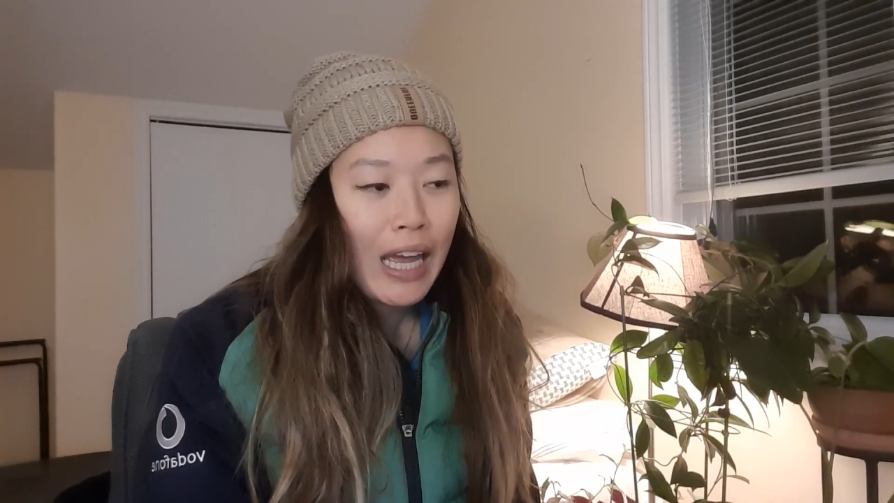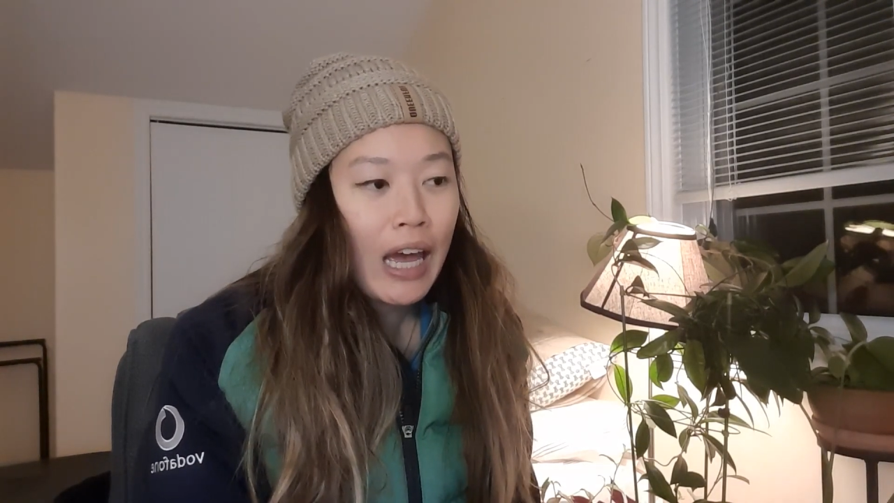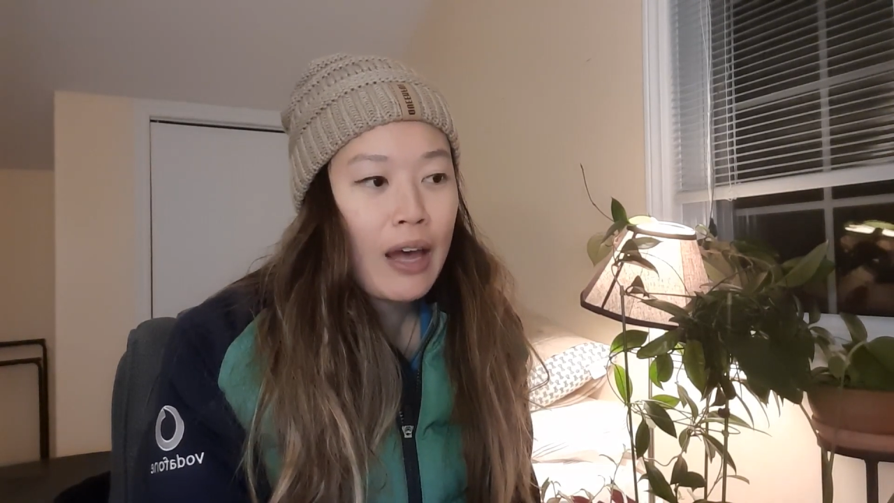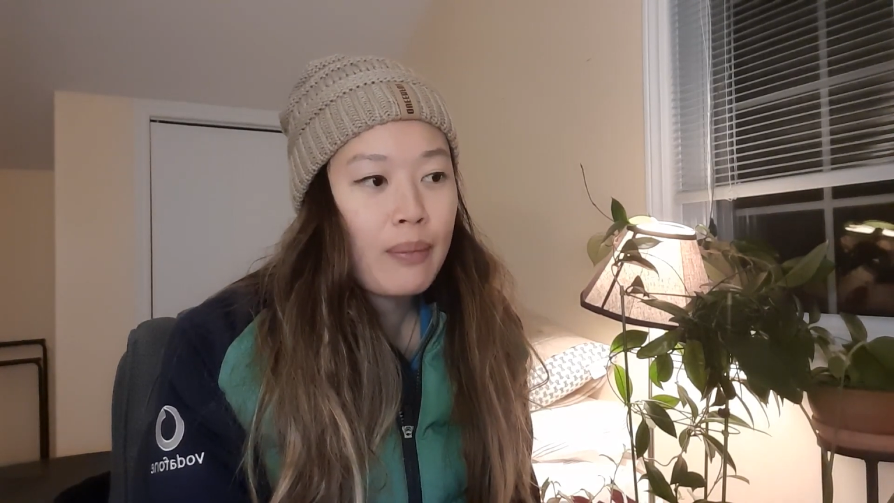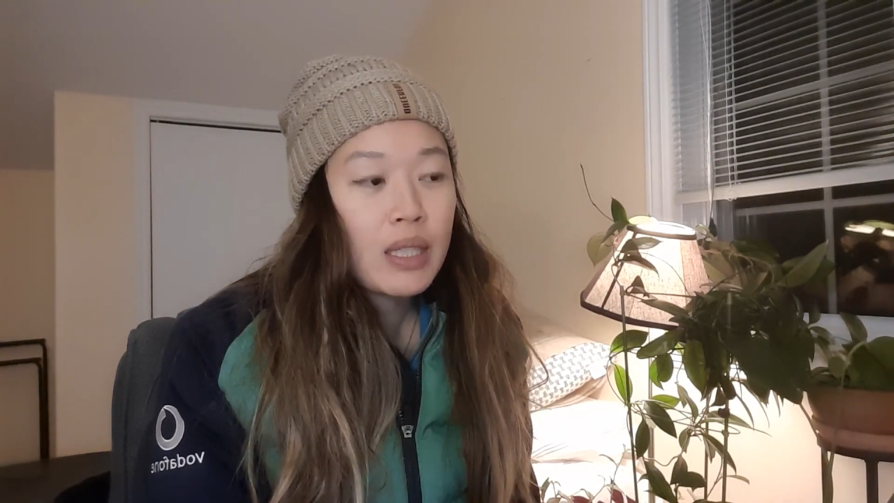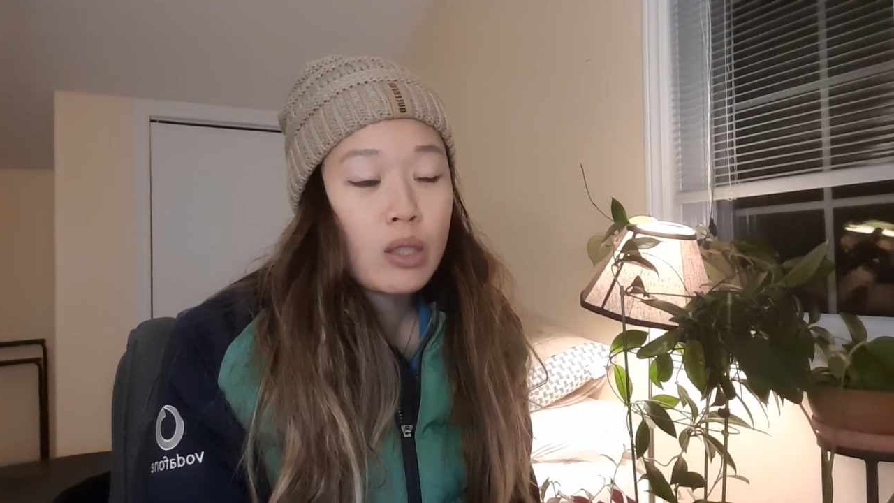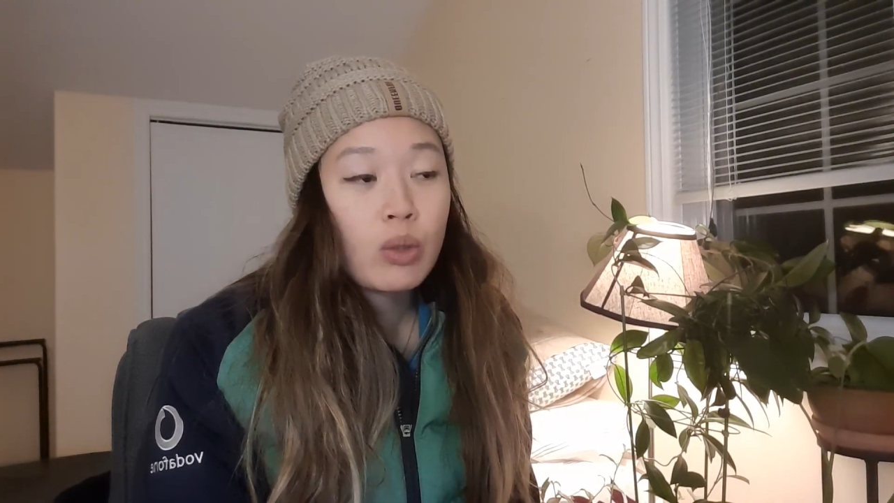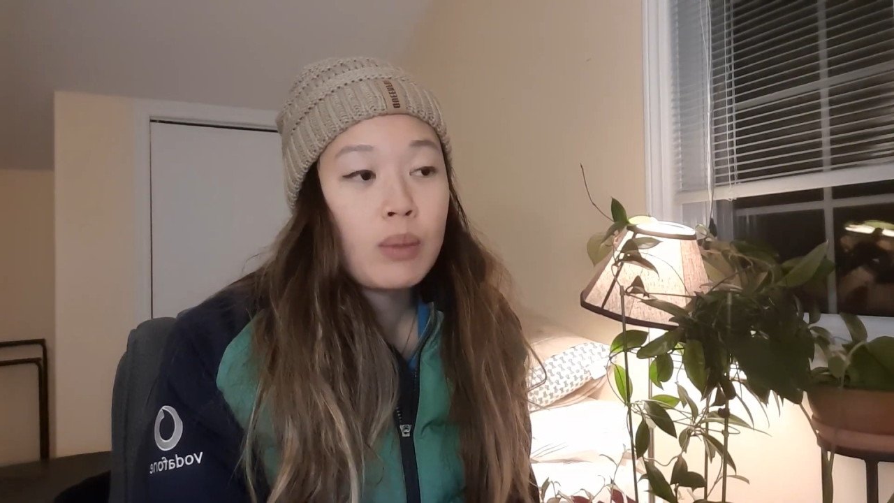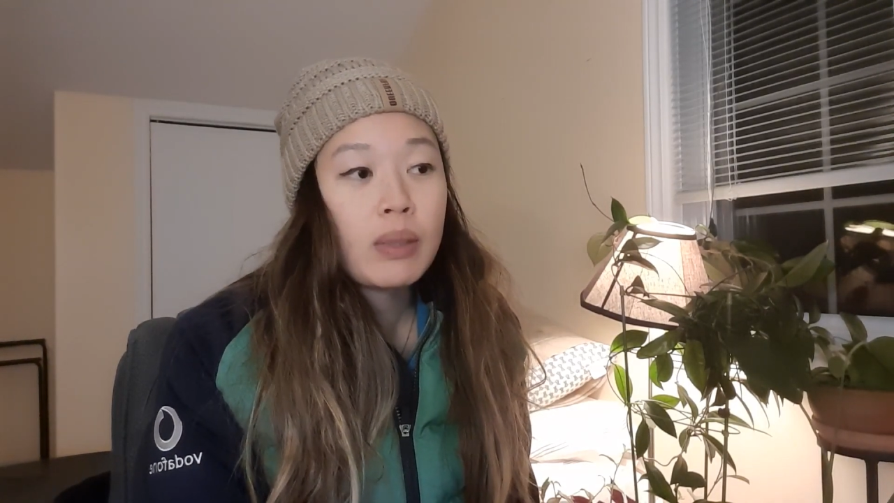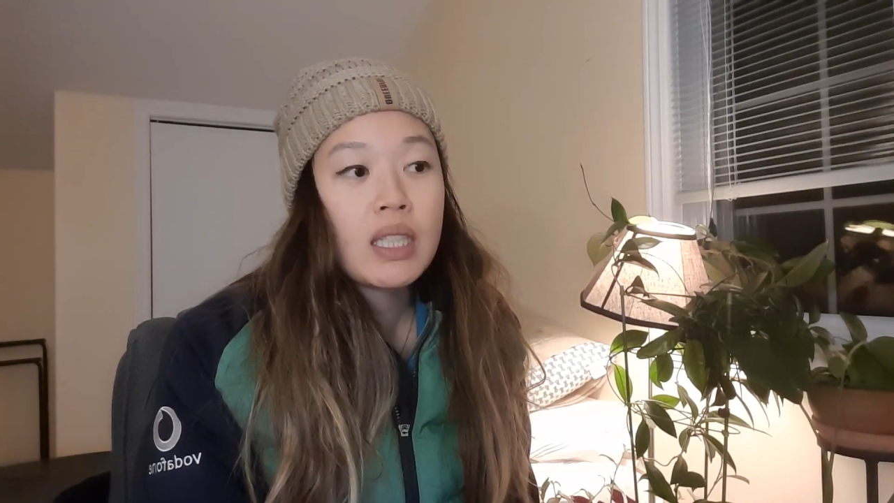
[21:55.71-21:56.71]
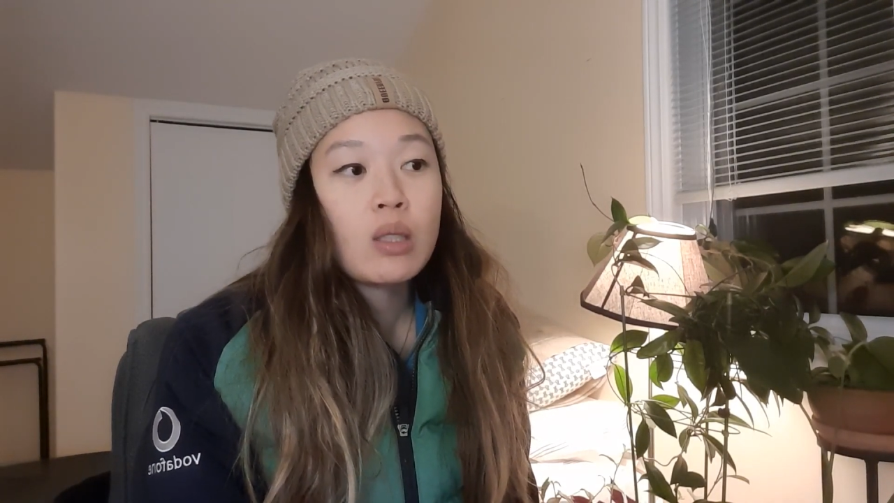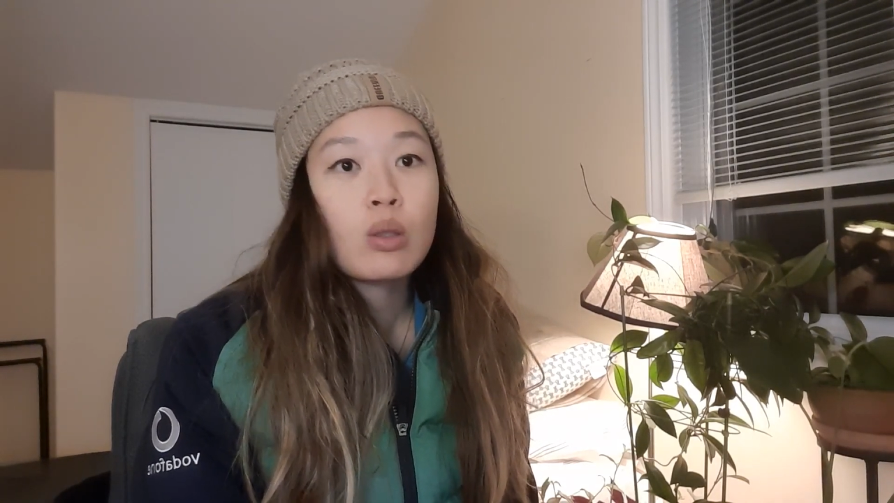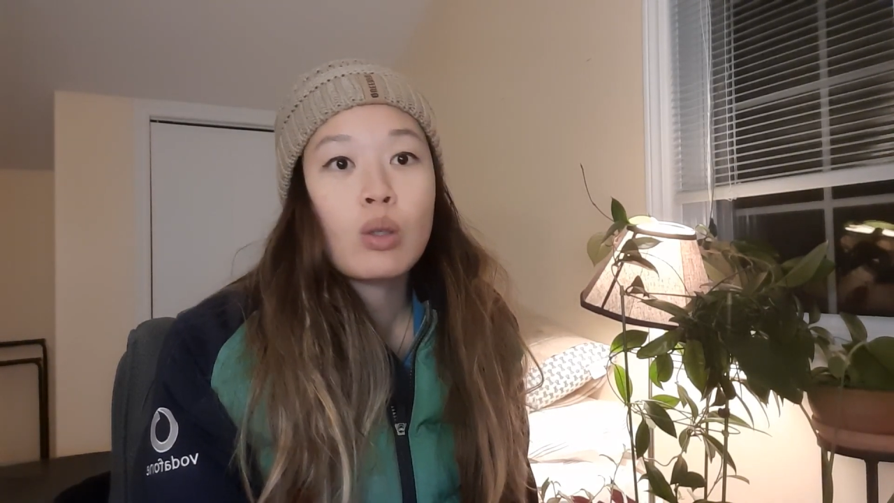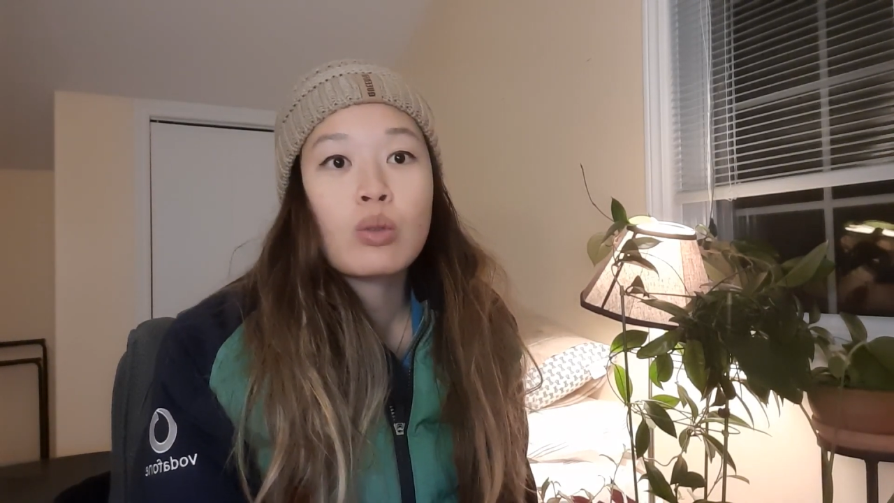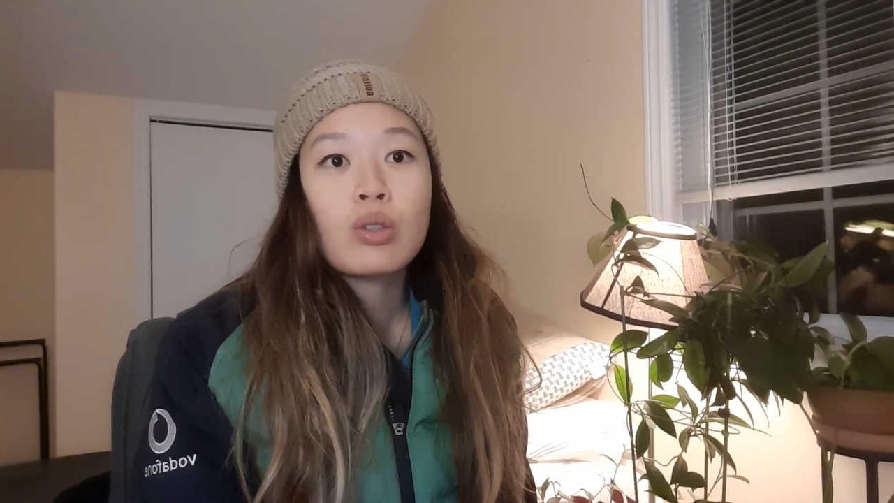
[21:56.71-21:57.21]
It's a great place to
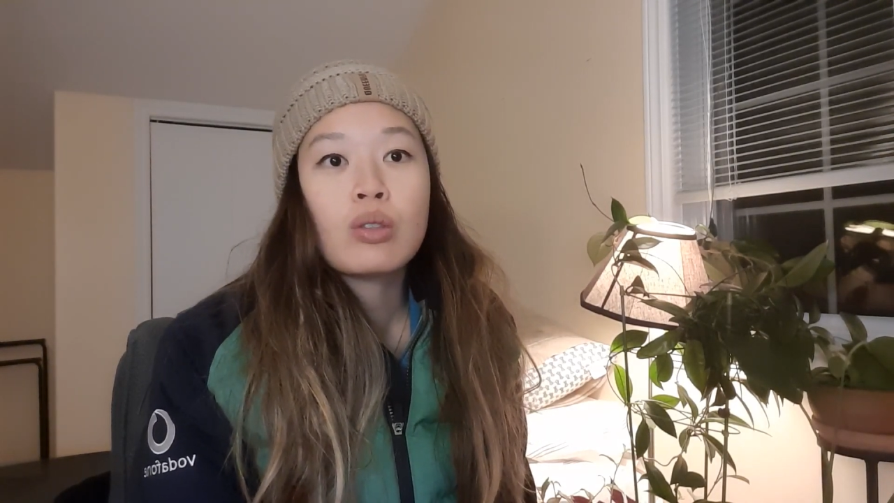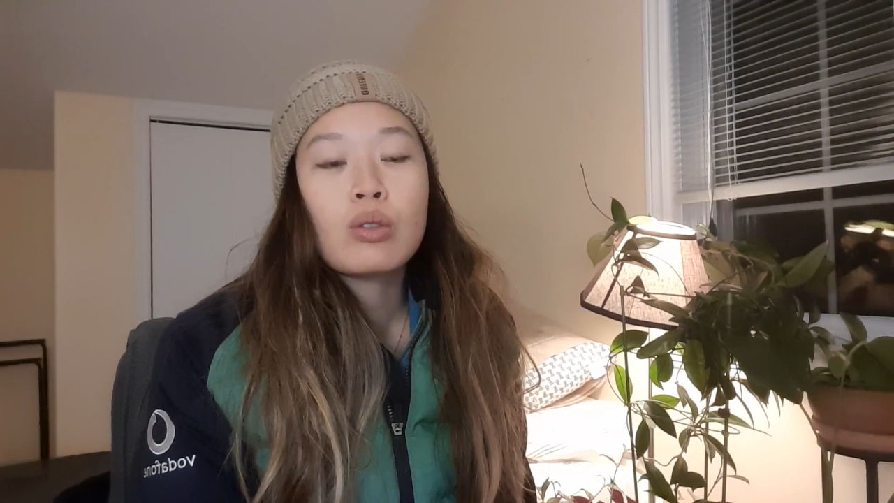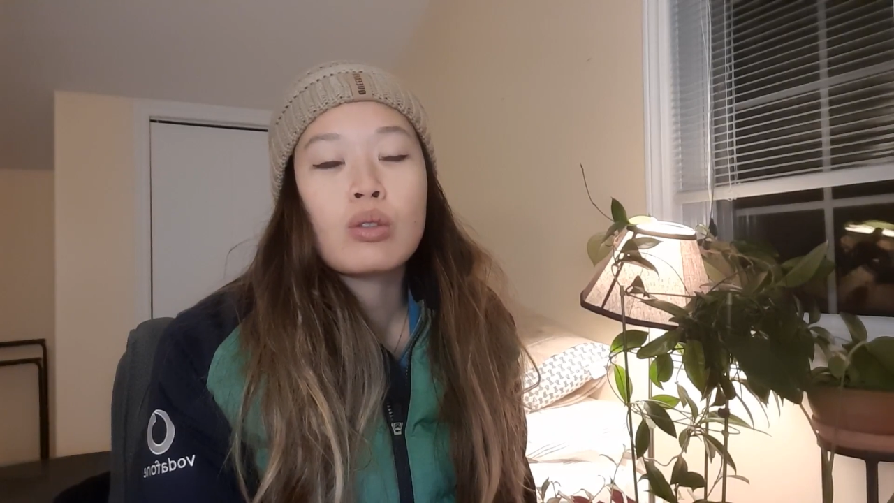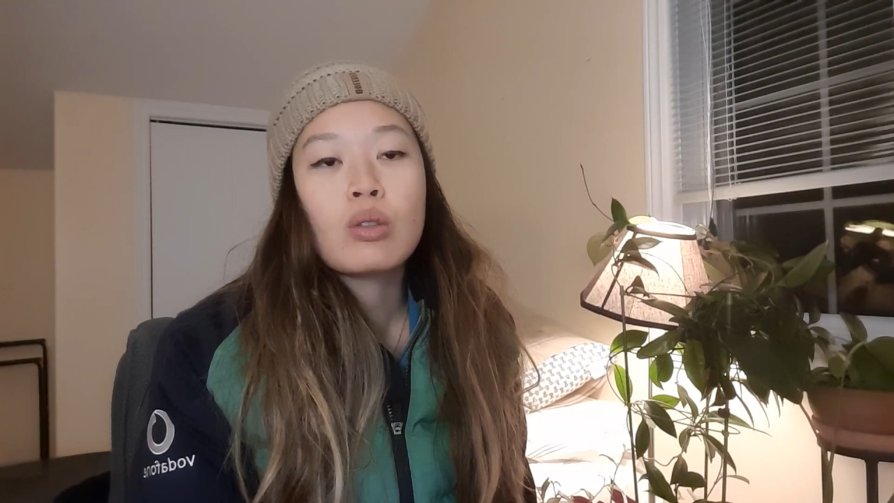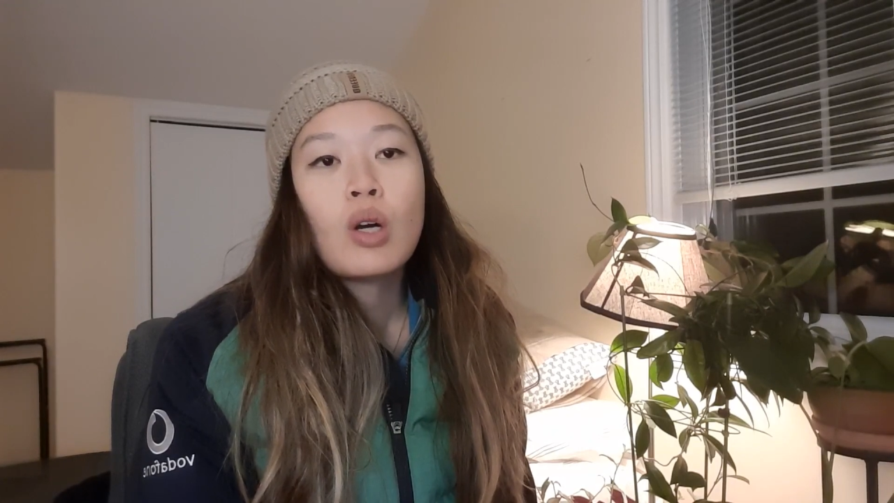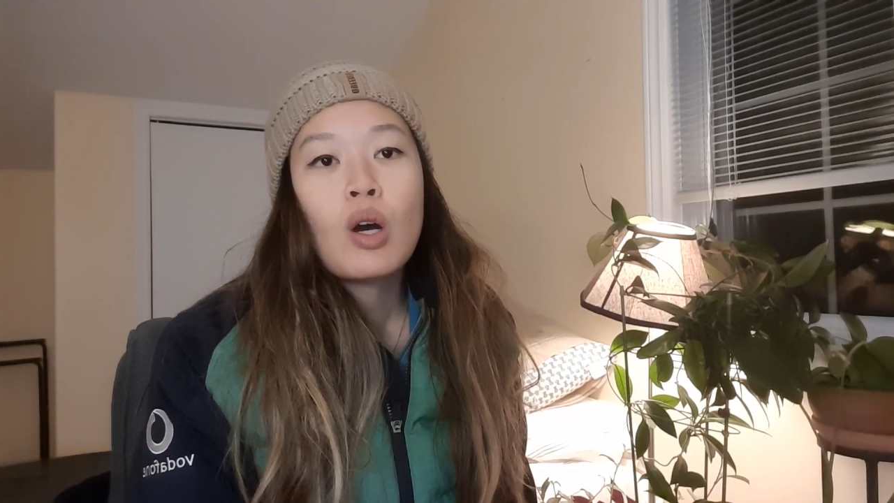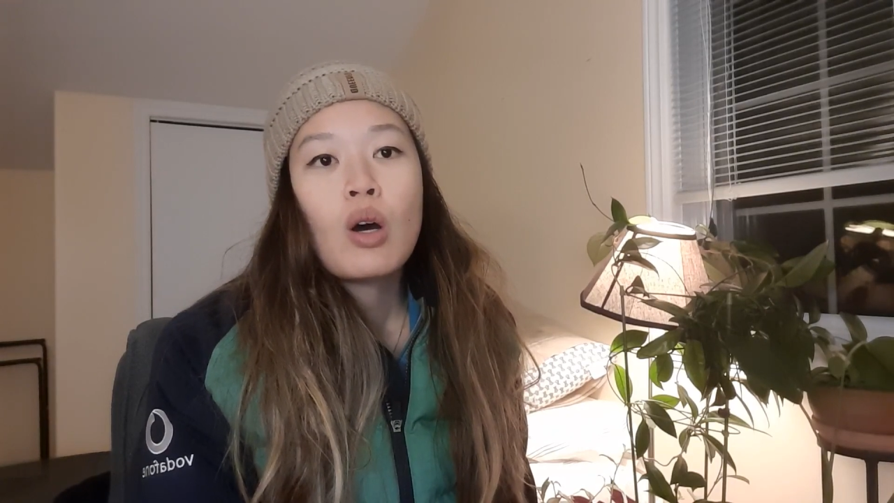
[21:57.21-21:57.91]
go to